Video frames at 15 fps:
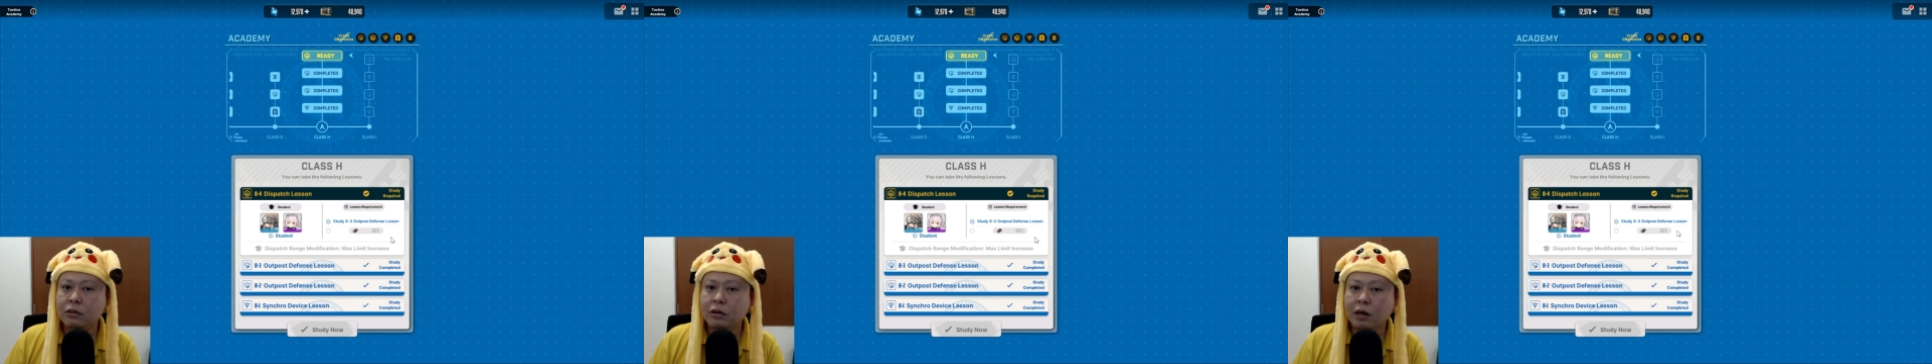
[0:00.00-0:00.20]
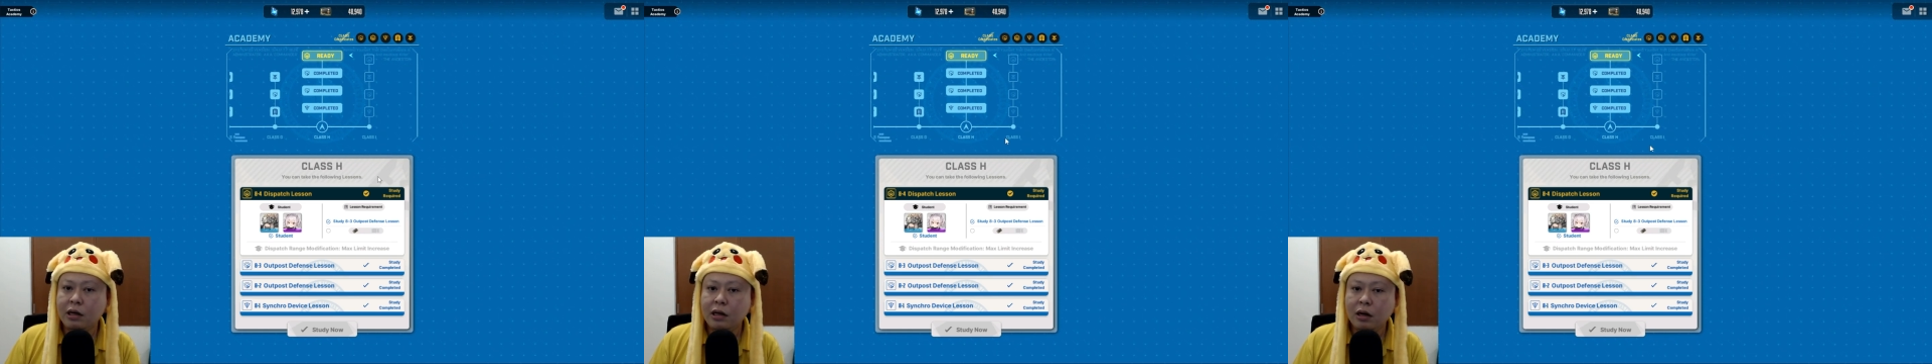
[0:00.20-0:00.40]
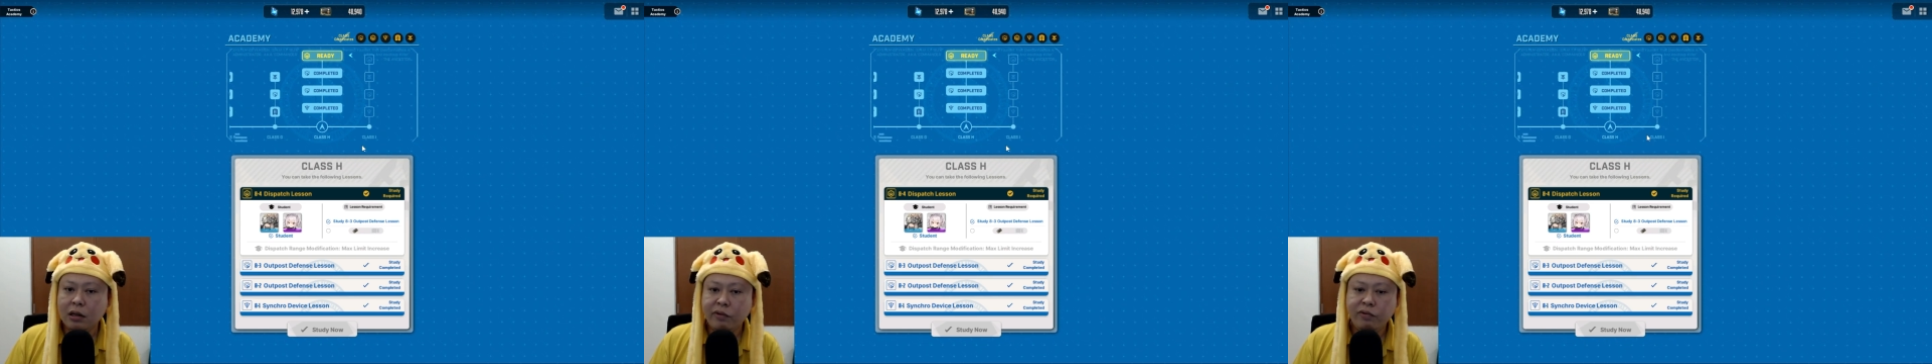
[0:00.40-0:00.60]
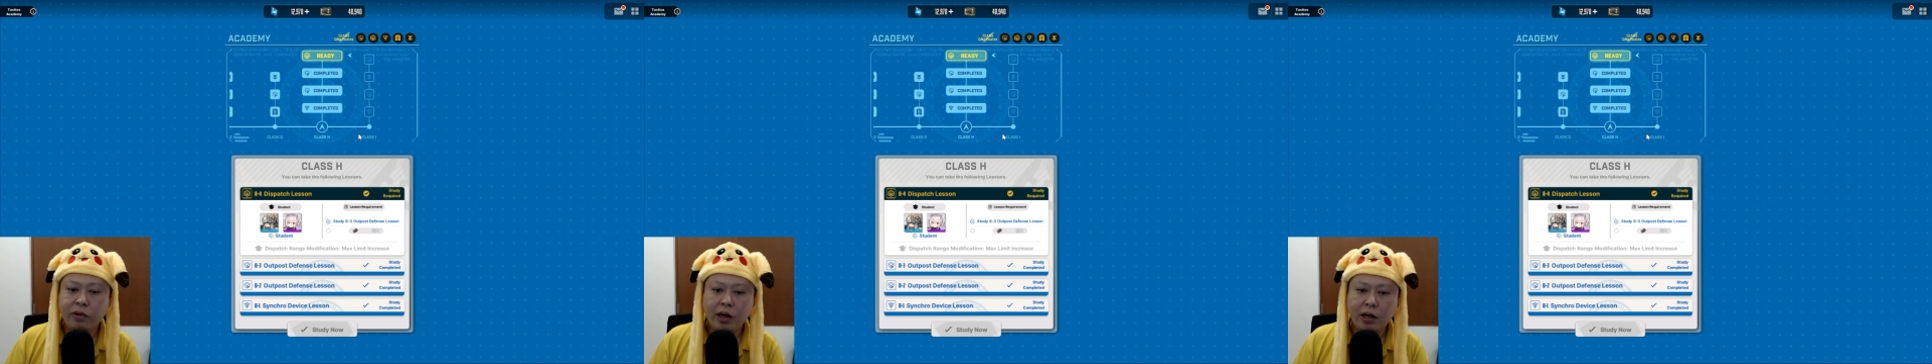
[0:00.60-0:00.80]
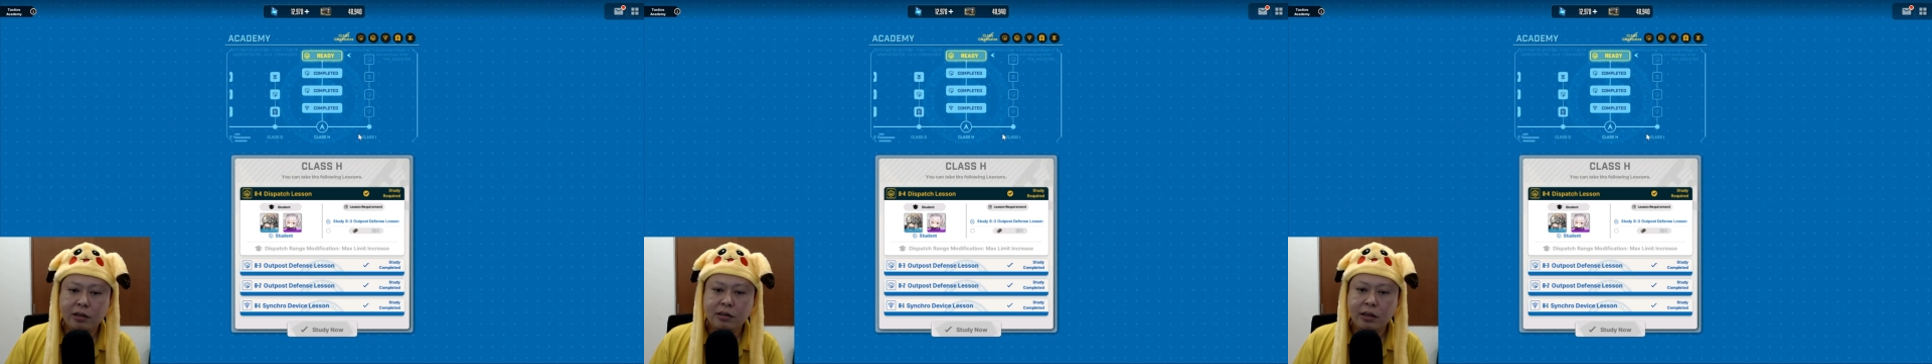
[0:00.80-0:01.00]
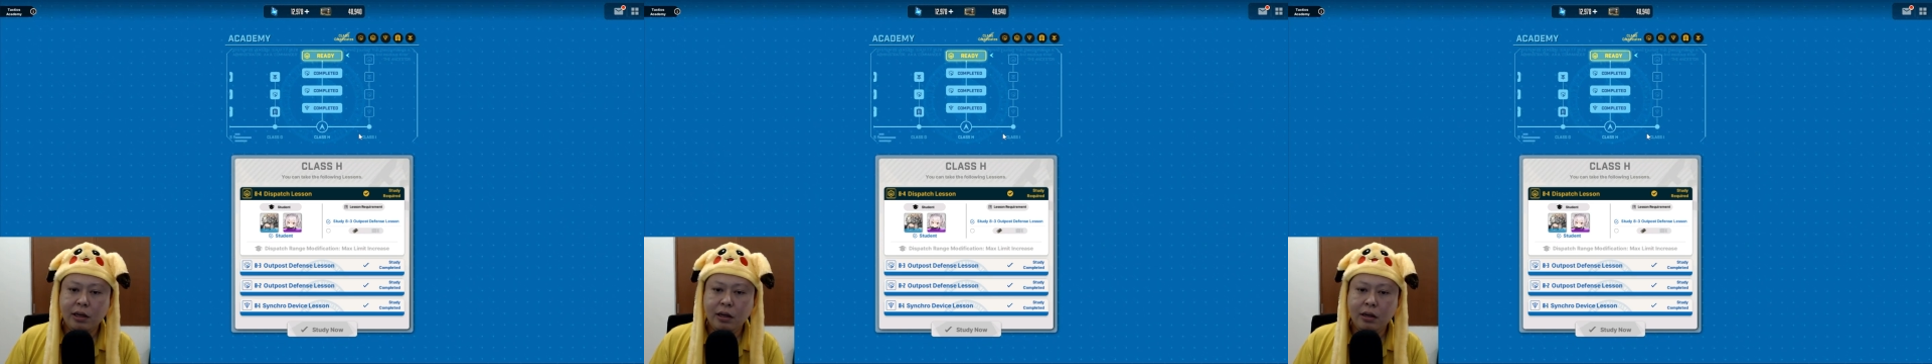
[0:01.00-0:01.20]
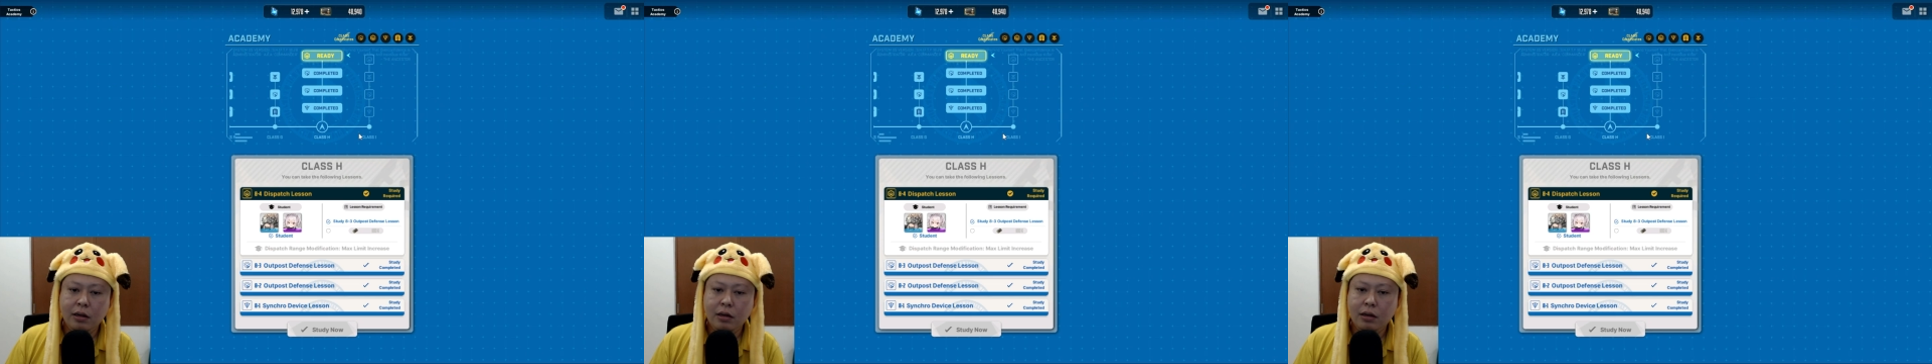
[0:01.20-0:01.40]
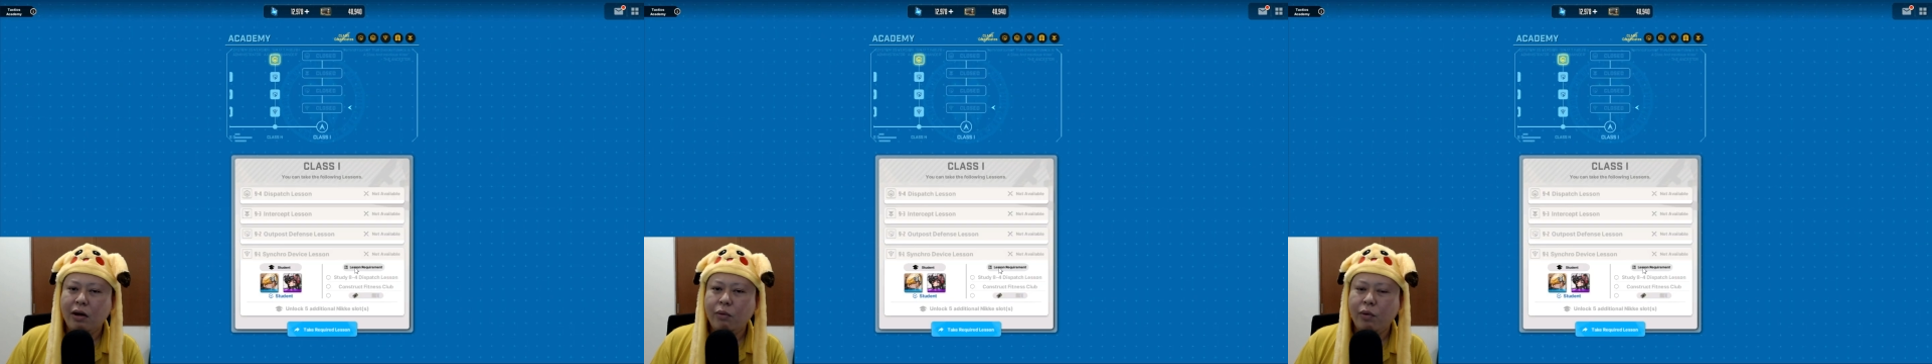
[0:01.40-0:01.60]
running out of credits again.
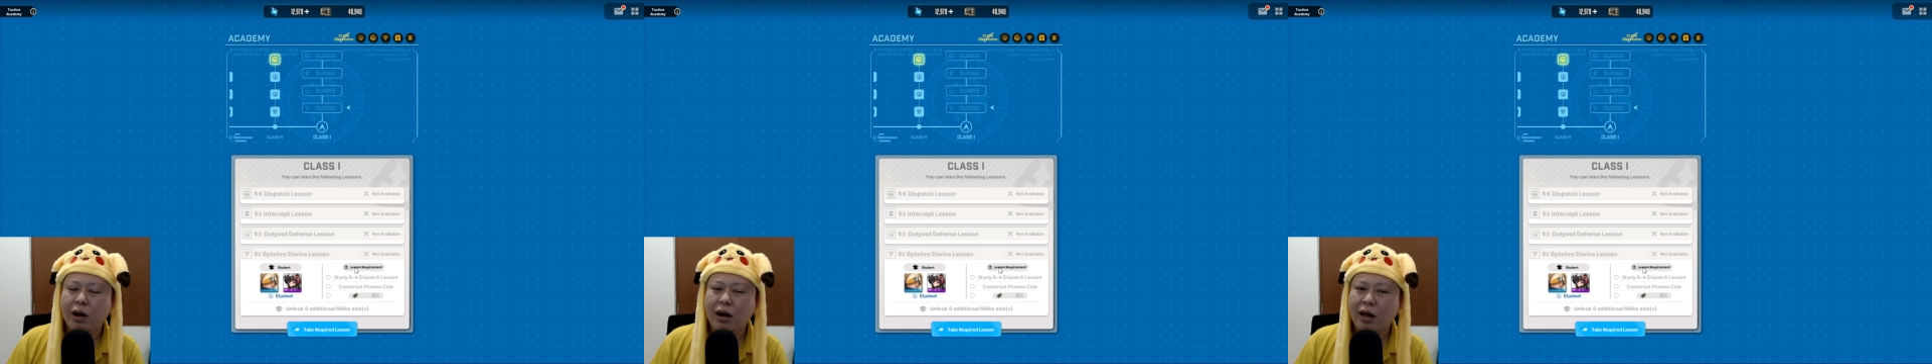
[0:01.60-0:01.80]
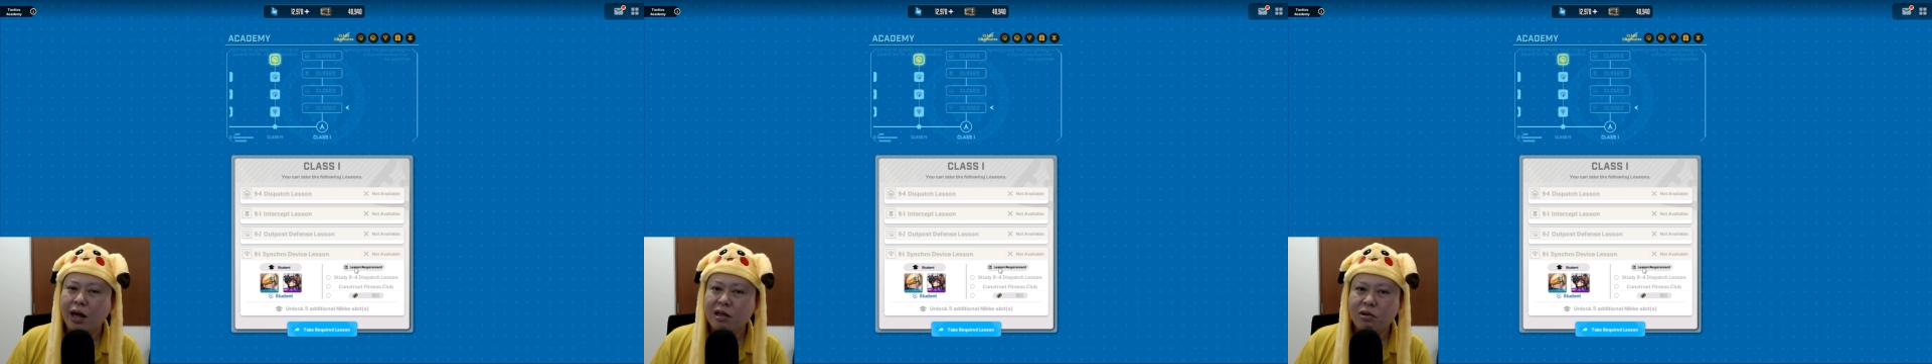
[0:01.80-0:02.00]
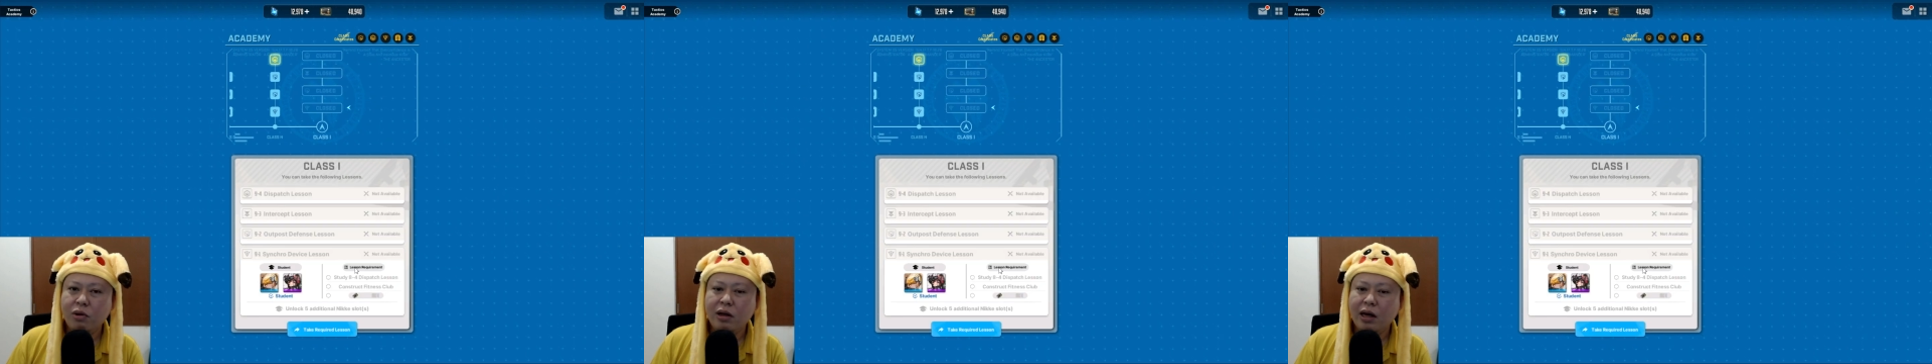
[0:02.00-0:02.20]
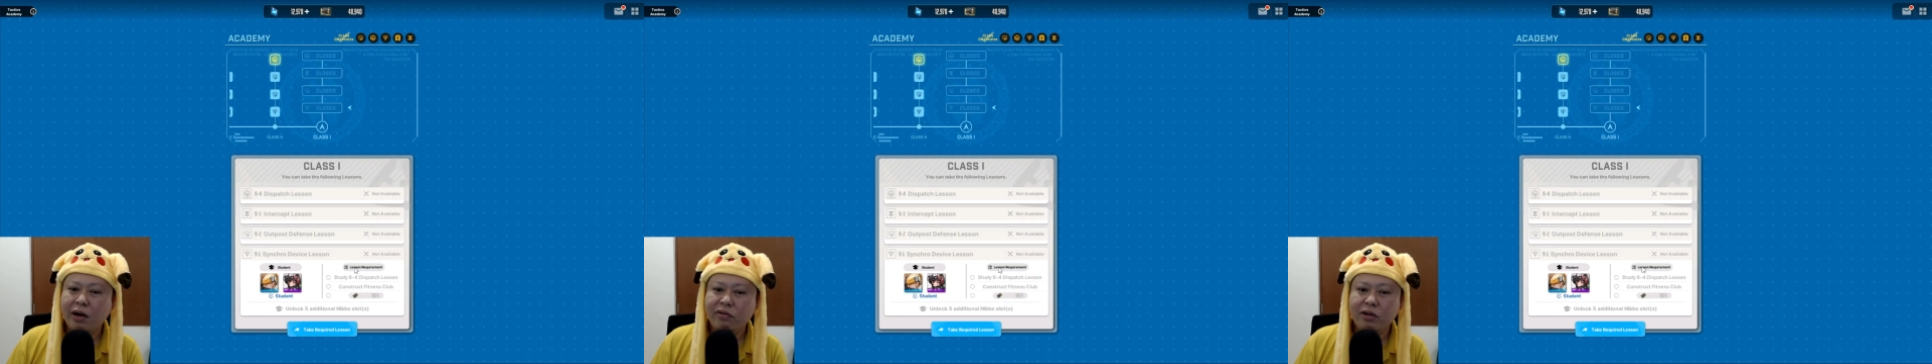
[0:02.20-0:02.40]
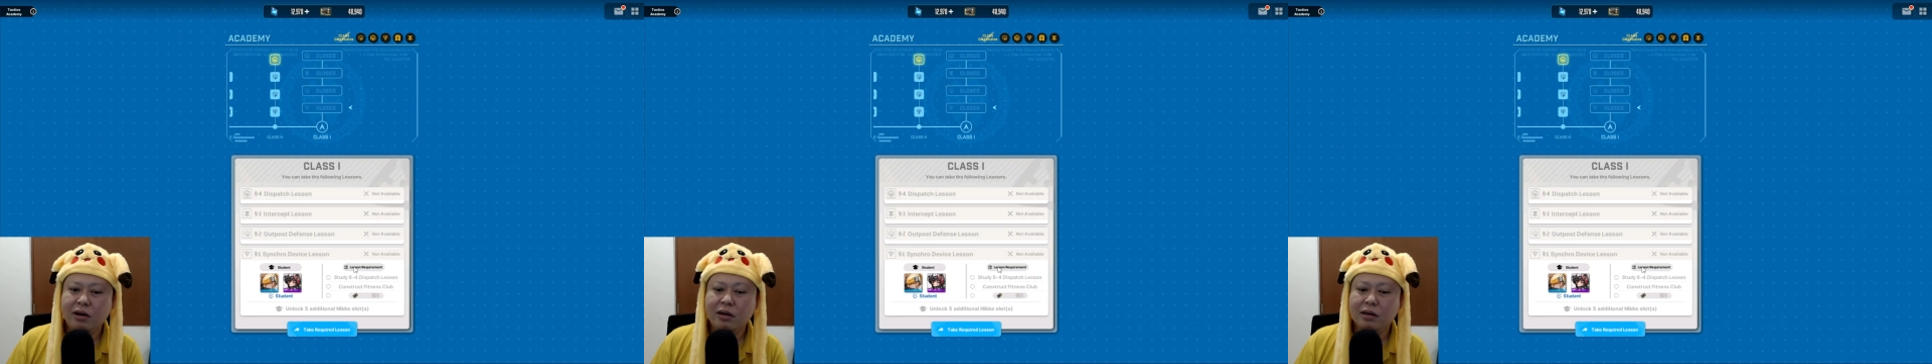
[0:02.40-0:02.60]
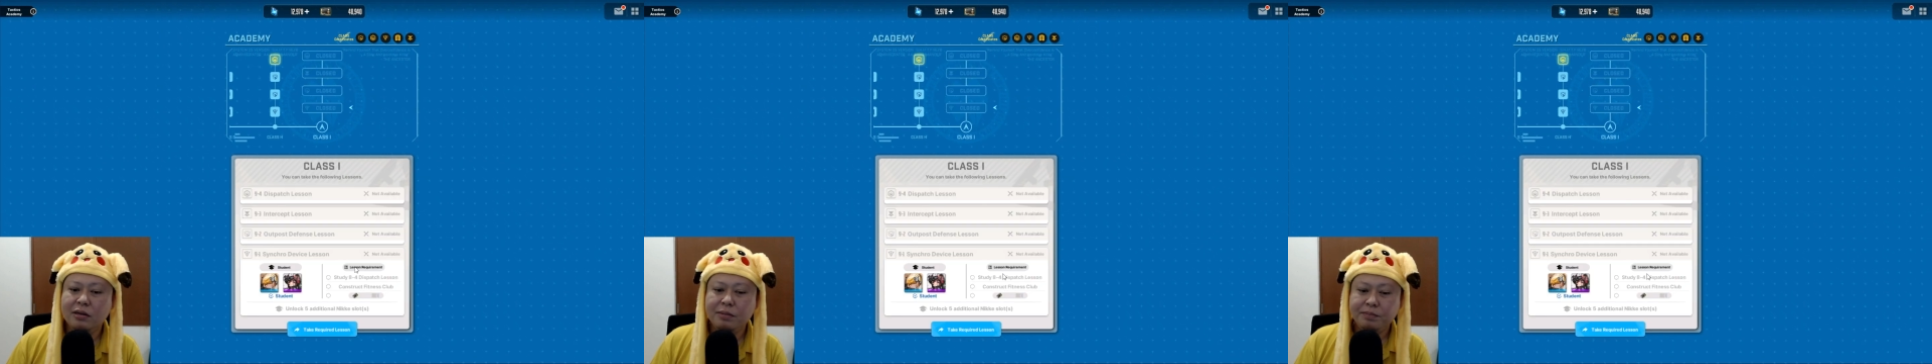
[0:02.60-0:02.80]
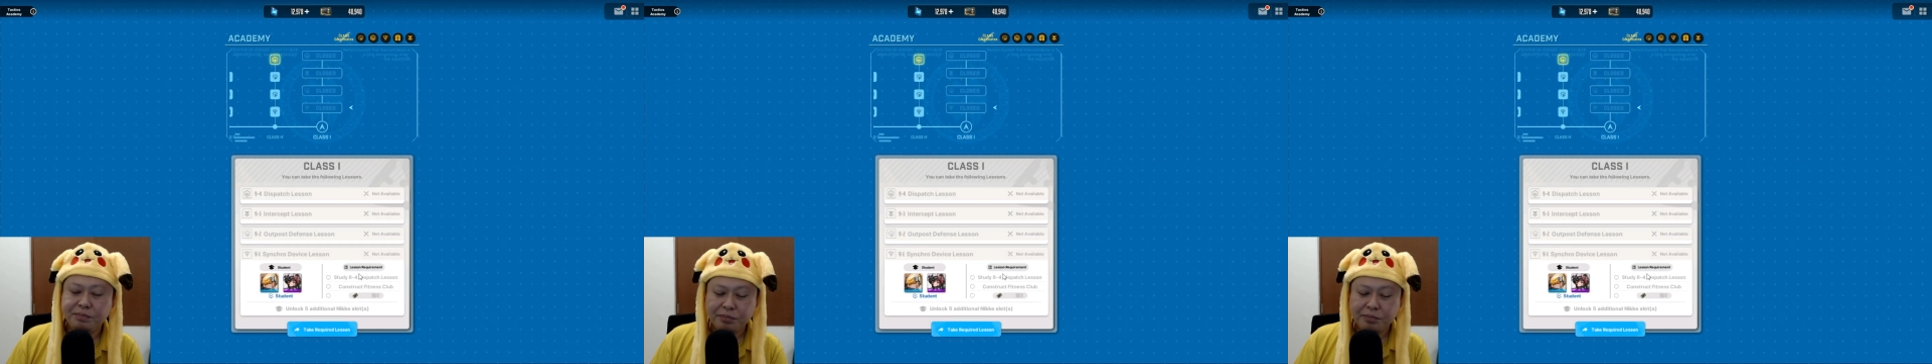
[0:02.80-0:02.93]
Well, actually after this,